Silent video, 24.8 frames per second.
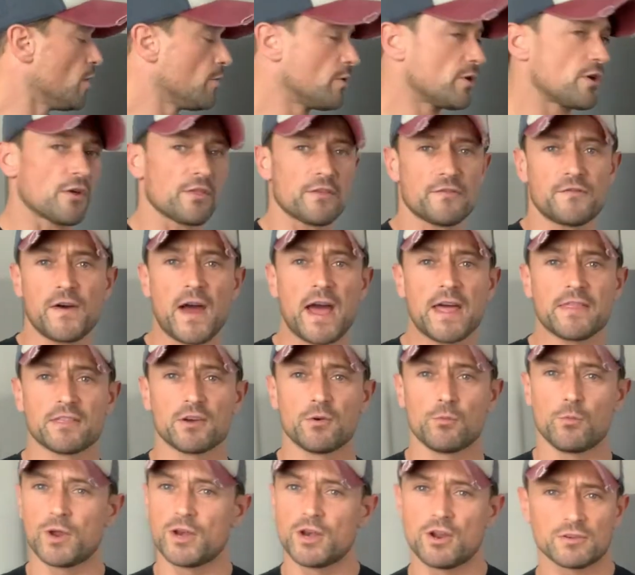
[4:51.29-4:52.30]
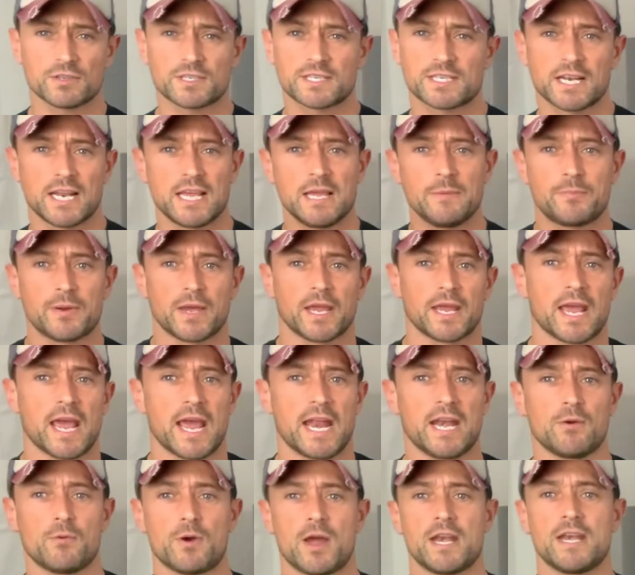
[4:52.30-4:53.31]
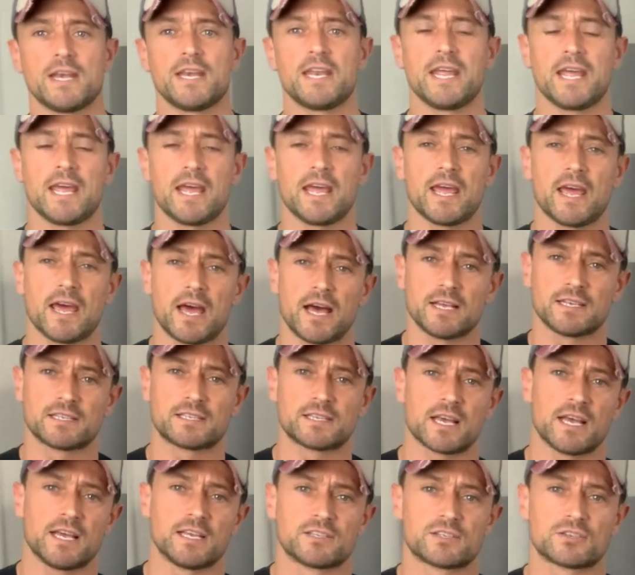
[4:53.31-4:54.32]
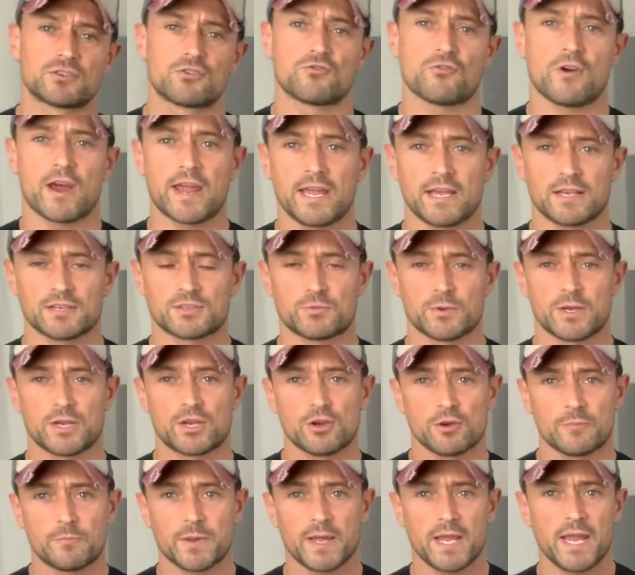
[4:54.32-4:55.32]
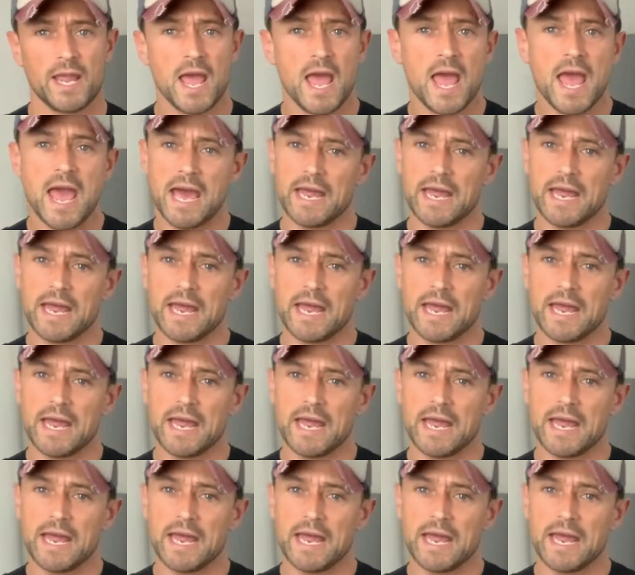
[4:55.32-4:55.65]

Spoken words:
We've got the fact that we're not sleeping anywhere near as great as we could be.